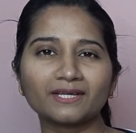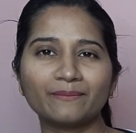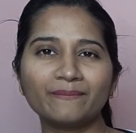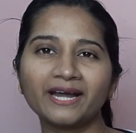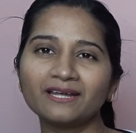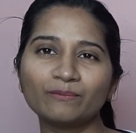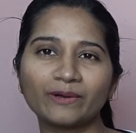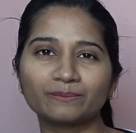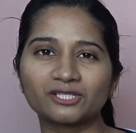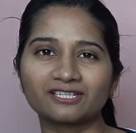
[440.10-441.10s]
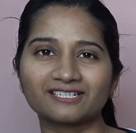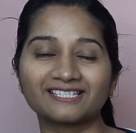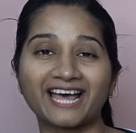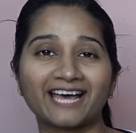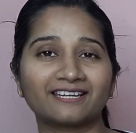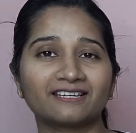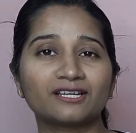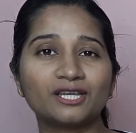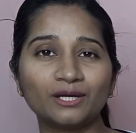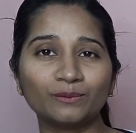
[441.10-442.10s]
Merriam-Webster's added
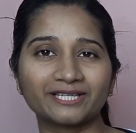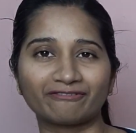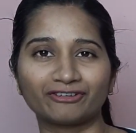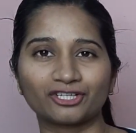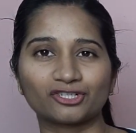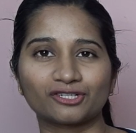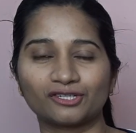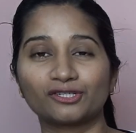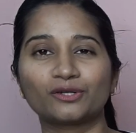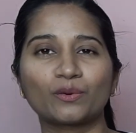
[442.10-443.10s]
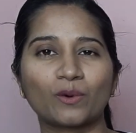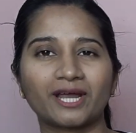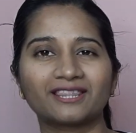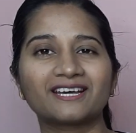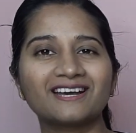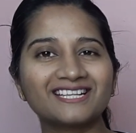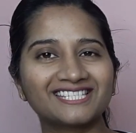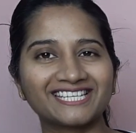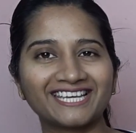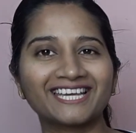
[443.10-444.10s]
a new definition to the word
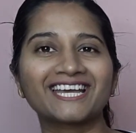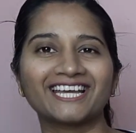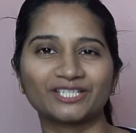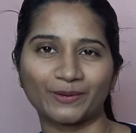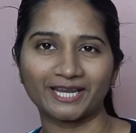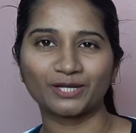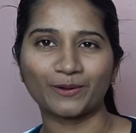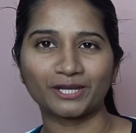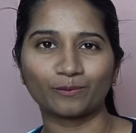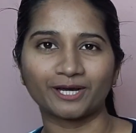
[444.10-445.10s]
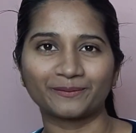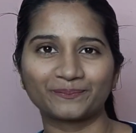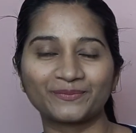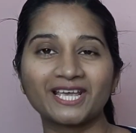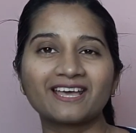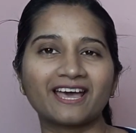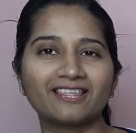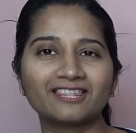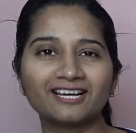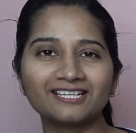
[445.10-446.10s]
thirsty in 2021.
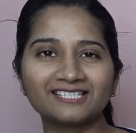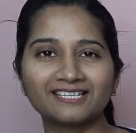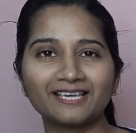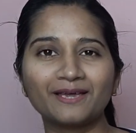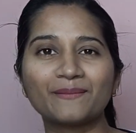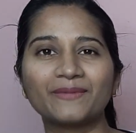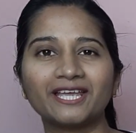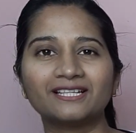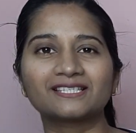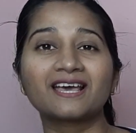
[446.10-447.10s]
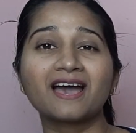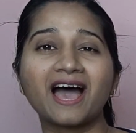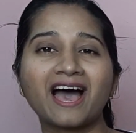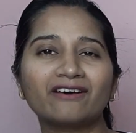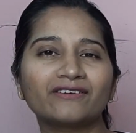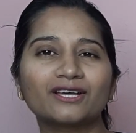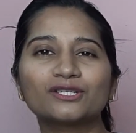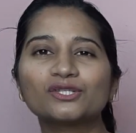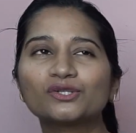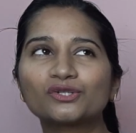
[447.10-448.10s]
And thirsty means having a
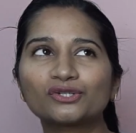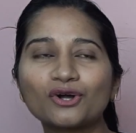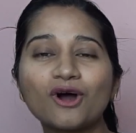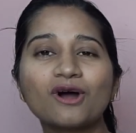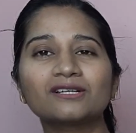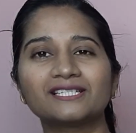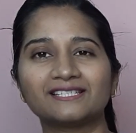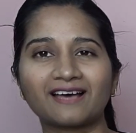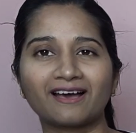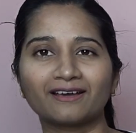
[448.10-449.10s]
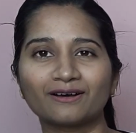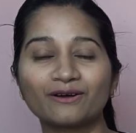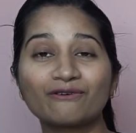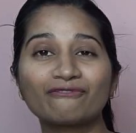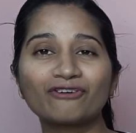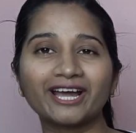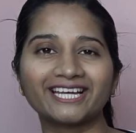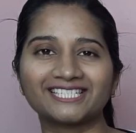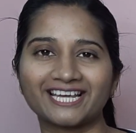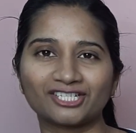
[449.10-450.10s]
strong desire for
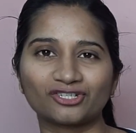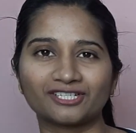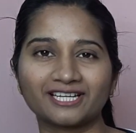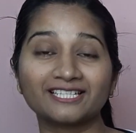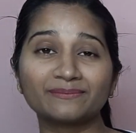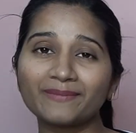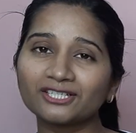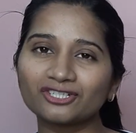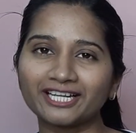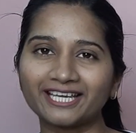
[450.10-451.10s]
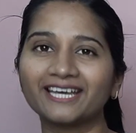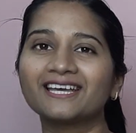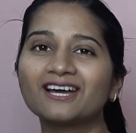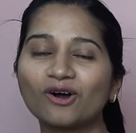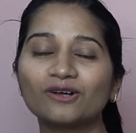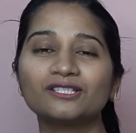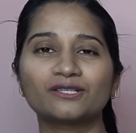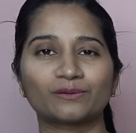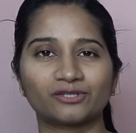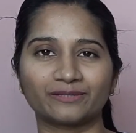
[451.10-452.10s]
attention, especially on
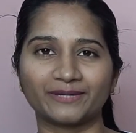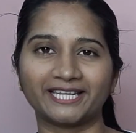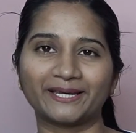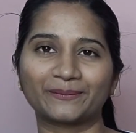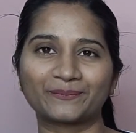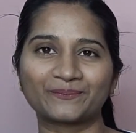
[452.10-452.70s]
social media.